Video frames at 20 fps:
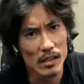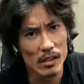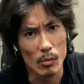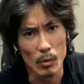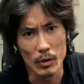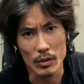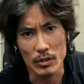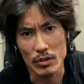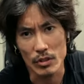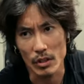
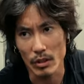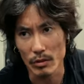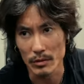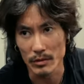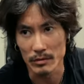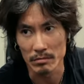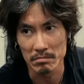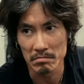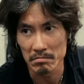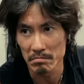one
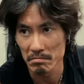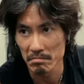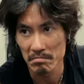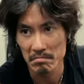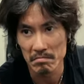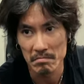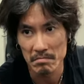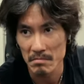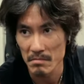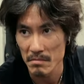stone,
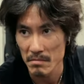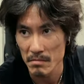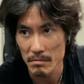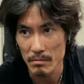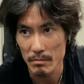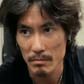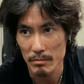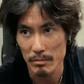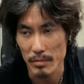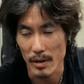
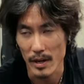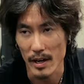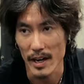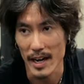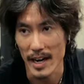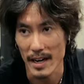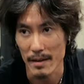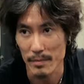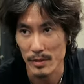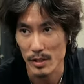
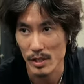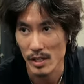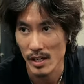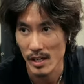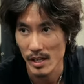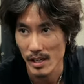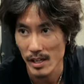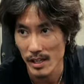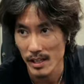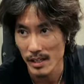perhaps
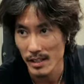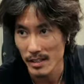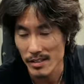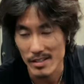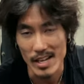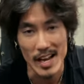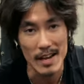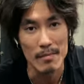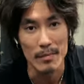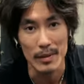
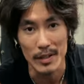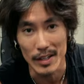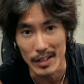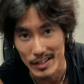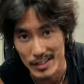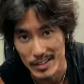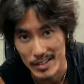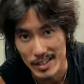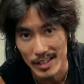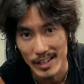10
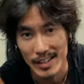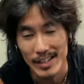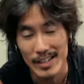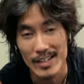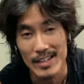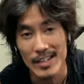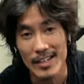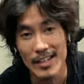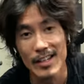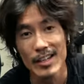birds.
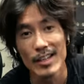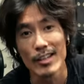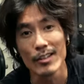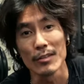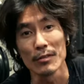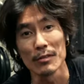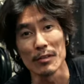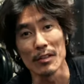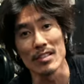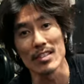
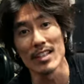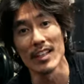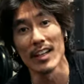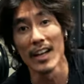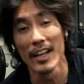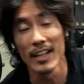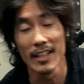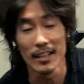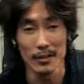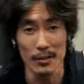as I said,
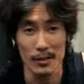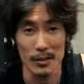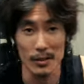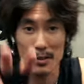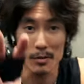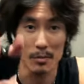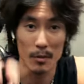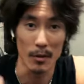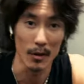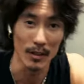I'll see you
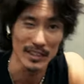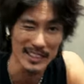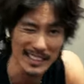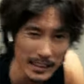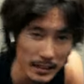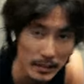tomorrow.